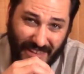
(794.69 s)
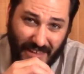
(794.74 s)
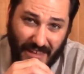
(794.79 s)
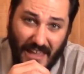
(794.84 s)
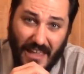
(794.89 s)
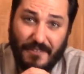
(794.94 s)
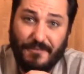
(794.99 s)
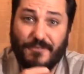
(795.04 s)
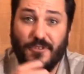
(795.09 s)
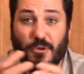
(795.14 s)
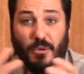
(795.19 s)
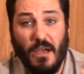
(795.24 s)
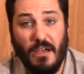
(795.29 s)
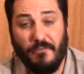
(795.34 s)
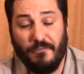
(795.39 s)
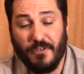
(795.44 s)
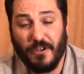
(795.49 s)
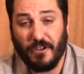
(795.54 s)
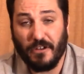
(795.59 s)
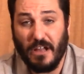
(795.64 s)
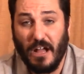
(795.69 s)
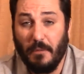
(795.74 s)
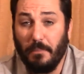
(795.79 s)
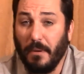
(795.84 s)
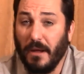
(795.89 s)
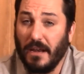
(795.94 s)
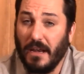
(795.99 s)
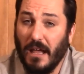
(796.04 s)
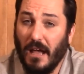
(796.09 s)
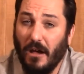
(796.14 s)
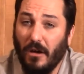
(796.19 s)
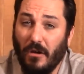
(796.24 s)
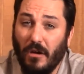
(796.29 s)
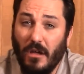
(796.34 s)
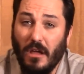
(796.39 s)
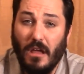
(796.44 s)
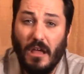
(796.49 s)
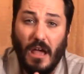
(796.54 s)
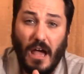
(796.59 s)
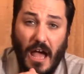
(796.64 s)
if you haven't figured it out by now,
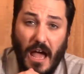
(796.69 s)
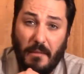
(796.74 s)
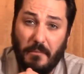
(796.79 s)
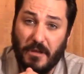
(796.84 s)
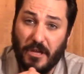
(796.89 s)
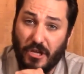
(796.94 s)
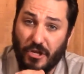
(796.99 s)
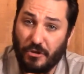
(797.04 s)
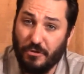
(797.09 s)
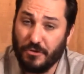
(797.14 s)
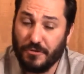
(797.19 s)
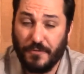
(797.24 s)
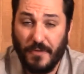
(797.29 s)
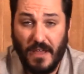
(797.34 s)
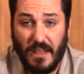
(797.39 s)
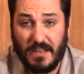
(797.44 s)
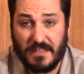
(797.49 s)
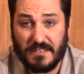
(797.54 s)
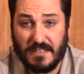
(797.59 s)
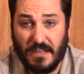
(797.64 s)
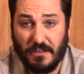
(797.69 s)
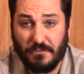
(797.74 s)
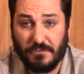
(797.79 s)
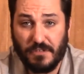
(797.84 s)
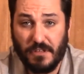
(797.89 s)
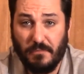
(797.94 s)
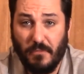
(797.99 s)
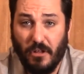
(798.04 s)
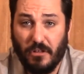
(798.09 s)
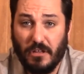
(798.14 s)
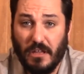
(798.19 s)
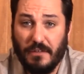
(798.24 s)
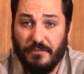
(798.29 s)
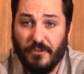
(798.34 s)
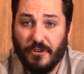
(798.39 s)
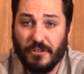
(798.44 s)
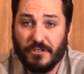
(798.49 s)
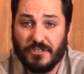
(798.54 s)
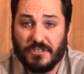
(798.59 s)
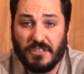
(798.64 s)
I'm a huge fan of Sentinels of the
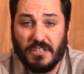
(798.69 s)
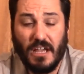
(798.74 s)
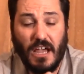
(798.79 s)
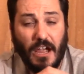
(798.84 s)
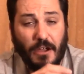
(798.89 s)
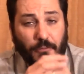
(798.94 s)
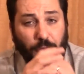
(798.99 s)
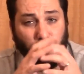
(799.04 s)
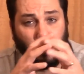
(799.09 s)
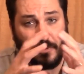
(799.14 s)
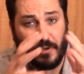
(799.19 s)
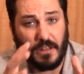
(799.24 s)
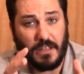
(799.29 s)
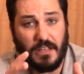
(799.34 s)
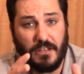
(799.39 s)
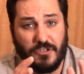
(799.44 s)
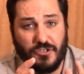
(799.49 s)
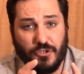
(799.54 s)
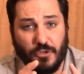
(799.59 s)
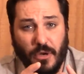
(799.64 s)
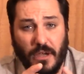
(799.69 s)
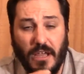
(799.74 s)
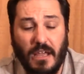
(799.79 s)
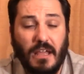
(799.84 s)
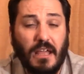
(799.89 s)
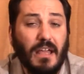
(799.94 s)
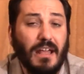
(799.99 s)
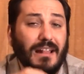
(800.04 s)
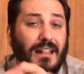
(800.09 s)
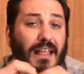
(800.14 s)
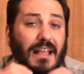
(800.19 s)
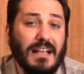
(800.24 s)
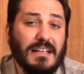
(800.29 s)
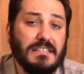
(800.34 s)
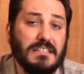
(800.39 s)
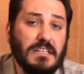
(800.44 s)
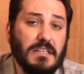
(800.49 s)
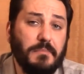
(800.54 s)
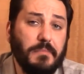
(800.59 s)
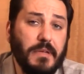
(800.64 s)
Multiverse. I really enjoy it. Like I
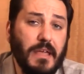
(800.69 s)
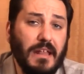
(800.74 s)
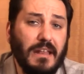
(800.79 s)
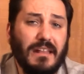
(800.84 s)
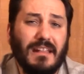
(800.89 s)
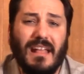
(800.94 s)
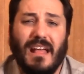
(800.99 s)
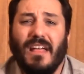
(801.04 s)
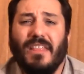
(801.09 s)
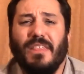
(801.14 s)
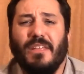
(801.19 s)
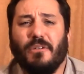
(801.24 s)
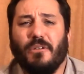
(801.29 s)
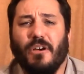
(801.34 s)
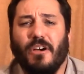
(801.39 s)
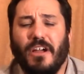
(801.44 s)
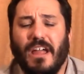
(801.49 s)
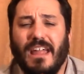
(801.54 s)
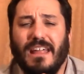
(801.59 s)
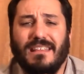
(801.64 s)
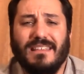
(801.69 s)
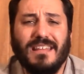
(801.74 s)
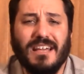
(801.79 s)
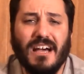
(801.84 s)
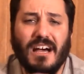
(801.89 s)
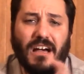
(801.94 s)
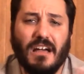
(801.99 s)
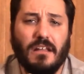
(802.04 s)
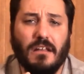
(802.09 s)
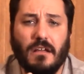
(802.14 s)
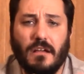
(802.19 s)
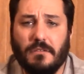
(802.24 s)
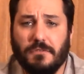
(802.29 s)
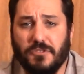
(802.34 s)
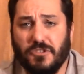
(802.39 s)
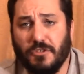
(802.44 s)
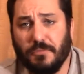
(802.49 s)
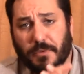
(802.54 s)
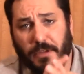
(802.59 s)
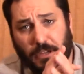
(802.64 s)
said at the beginning, there are a ton of
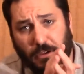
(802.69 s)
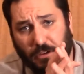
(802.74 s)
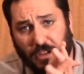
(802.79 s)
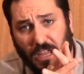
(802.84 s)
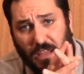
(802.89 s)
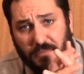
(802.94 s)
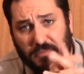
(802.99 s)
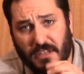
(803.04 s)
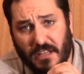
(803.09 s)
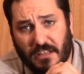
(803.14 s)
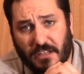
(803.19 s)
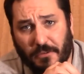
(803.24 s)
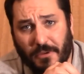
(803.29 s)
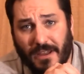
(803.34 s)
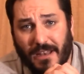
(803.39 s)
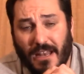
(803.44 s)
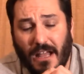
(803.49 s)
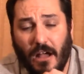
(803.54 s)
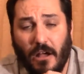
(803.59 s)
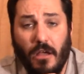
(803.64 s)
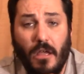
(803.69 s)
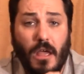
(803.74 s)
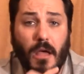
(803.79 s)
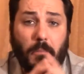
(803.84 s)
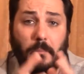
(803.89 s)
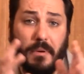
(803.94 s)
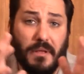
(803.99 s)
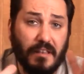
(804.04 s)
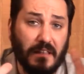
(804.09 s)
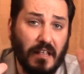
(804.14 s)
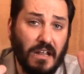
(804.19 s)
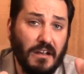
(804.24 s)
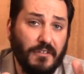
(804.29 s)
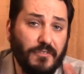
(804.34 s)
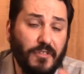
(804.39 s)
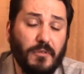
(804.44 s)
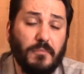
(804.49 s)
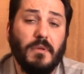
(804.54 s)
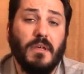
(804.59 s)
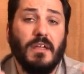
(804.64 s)
superhero games out there right now, but none of
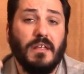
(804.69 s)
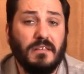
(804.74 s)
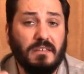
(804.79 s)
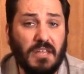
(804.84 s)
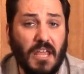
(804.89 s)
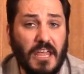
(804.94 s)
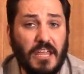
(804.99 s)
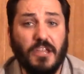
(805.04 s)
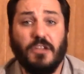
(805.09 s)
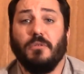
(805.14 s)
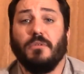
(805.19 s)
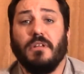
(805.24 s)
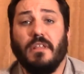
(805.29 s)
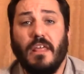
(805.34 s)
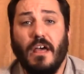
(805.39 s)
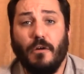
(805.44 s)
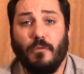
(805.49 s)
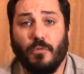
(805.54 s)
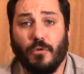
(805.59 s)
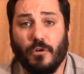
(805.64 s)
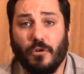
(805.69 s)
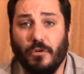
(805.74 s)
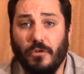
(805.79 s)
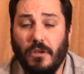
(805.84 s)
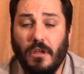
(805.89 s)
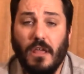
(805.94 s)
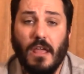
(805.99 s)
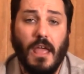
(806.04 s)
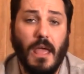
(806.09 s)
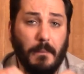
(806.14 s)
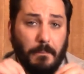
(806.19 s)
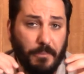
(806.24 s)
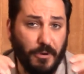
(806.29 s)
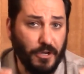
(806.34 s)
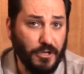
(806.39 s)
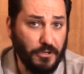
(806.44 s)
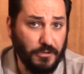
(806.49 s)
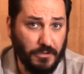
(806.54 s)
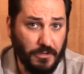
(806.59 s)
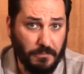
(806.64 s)
them take you into that world and
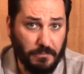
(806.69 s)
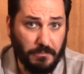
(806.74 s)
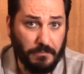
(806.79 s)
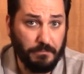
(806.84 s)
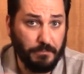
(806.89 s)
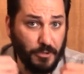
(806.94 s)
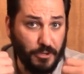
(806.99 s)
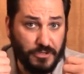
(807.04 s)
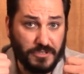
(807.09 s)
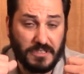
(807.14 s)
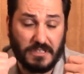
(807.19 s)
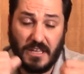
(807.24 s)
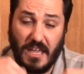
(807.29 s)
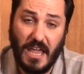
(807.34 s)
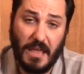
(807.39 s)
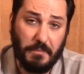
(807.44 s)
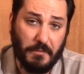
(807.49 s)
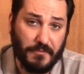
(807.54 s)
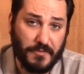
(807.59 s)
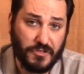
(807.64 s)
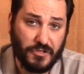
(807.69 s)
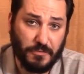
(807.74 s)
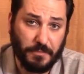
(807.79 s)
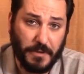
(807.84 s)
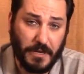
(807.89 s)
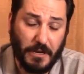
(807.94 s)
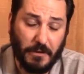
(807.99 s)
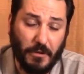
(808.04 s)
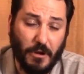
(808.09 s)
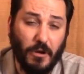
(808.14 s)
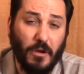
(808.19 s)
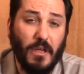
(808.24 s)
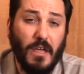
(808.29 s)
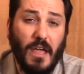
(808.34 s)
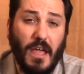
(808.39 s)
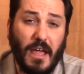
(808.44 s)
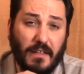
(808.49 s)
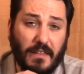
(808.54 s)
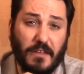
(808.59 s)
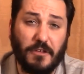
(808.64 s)
put you in the boots and cape of a superhero
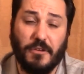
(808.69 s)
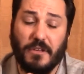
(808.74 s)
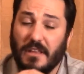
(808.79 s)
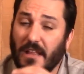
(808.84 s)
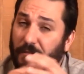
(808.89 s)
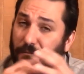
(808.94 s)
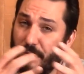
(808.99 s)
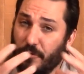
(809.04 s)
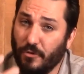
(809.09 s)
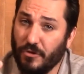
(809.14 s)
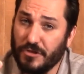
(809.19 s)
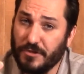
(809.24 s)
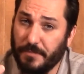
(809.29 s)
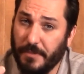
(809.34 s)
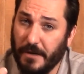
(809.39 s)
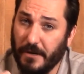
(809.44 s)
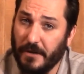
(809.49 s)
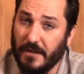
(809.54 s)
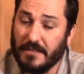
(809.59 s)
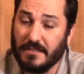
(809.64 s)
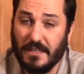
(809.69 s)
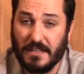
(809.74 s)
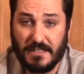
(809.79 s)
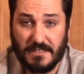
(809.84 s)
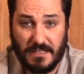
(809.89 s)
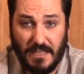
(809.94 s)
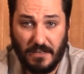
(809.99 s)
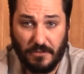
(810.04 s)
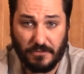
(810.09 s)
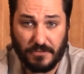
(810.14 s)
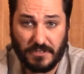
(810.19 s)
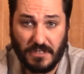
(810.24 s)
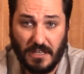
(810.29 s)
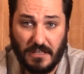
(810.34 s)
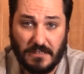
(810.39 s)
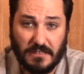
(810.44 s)
and let you get that full experience like Sentinels